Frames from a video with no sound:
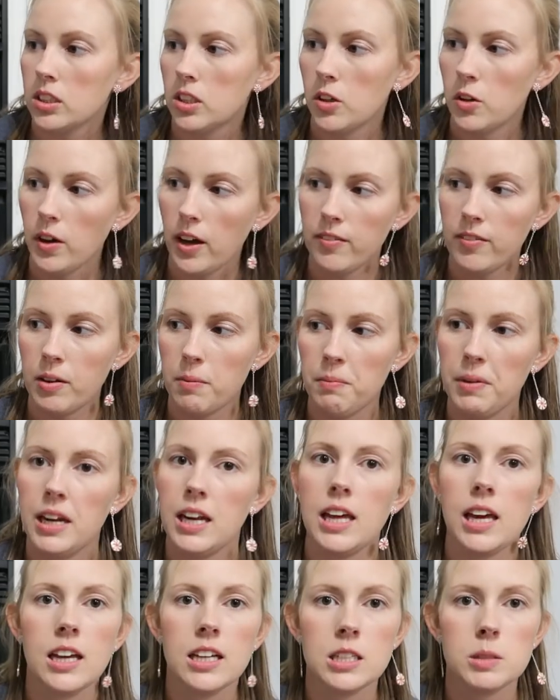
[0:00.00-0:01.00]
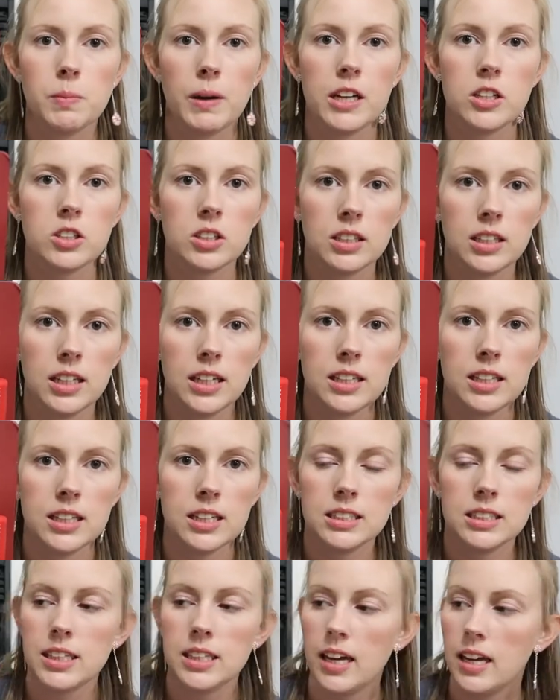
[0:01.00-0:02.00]
So you have a mini spatula
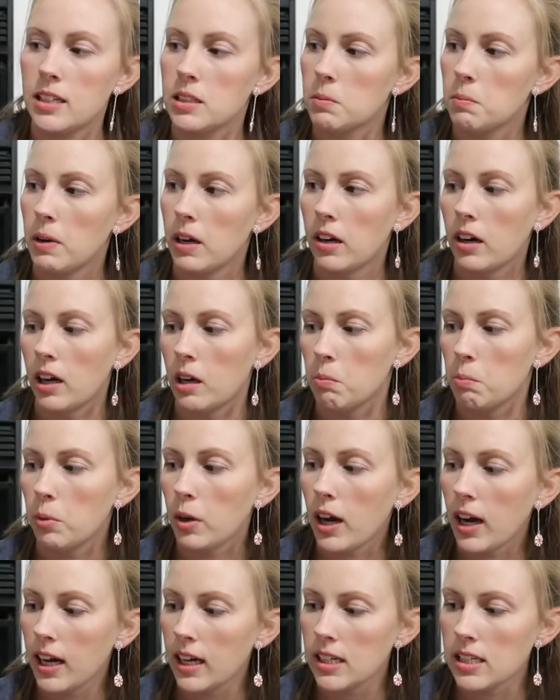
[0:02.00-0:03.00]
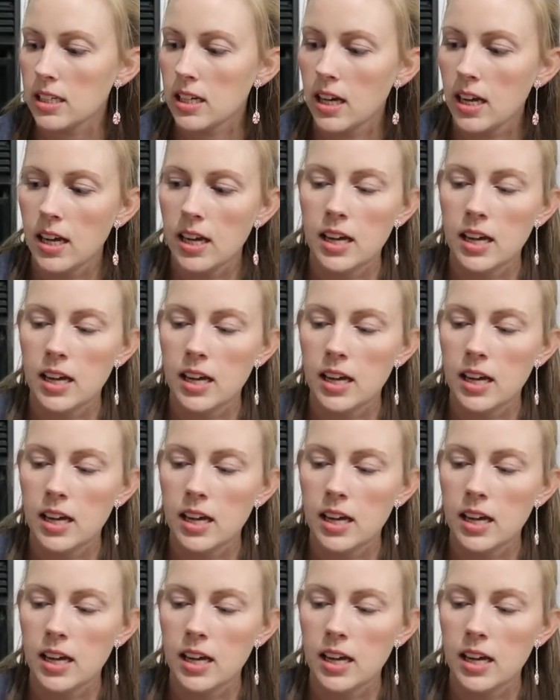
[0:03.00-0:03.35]
that says Merry and Bright,